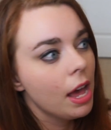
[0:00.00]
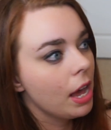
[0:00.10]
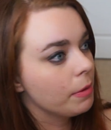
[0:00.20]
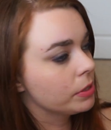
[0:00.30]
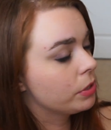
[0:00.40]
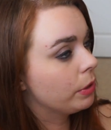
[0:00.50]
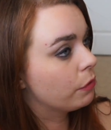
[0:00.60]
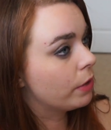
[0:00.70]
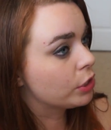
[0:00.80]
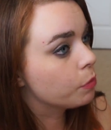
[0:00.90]
I was doing
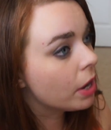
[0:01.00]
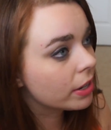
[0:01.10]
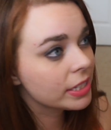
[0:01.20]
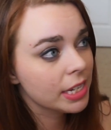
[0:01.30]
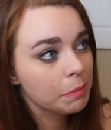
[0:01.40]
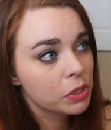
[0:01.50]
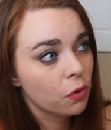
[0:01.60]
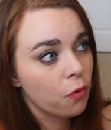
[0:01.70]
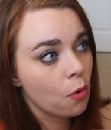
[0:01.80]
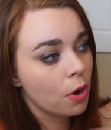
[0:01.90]
fresh water dips
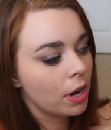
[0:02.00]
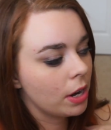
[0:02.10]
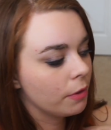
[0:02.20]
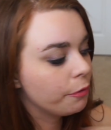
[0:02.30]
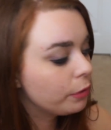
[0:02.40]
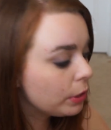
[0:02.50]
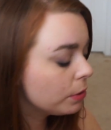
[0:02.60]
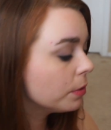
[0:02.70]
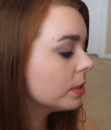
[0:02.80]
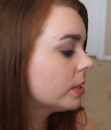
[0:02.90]
for
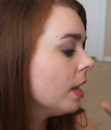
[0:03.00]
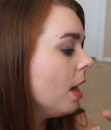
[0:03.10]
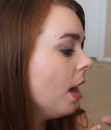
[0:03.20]
flukes,